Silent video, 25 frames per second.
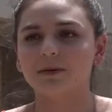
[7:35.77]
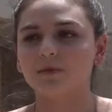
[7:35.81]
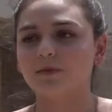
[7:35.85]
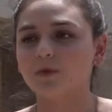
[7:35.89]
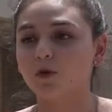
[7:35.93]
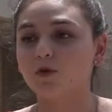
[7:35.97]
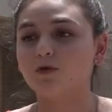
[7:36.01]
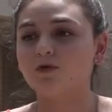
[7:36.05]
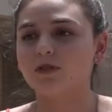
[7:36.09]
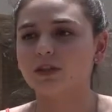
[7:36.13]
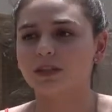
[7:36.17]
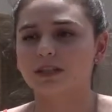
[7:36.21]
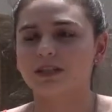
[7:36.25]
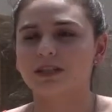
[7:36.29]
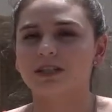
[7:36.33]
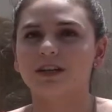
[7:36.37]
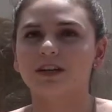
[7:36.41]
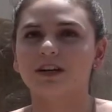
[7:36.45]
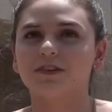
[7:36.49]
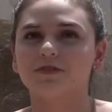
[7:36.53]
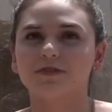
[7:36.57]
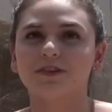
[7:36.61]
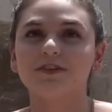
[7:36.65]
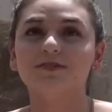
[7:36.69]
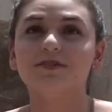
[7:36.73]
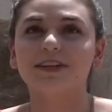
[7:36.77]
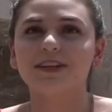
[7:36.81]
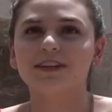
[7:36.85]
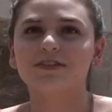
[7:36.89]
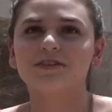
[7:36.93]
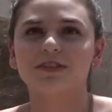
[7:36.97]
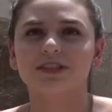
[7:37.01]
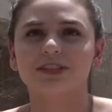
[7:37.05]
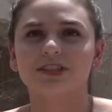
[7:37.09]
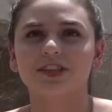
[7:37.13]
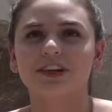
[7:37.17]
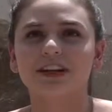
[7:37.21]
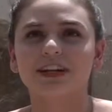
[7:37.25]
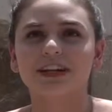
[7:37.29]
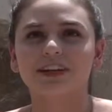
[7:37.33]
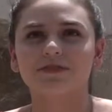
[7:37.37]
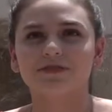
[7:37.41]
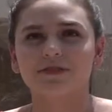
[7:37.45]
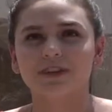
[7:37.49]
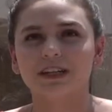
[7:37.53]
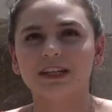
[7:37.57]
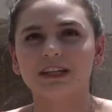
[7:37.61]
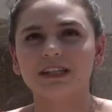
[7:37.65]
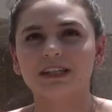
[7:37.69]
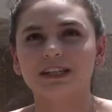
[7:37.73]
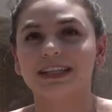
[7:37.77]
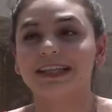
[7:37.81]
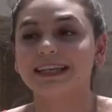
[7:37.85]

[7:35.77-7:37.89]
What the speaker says: move the stuff even if it's already fixed.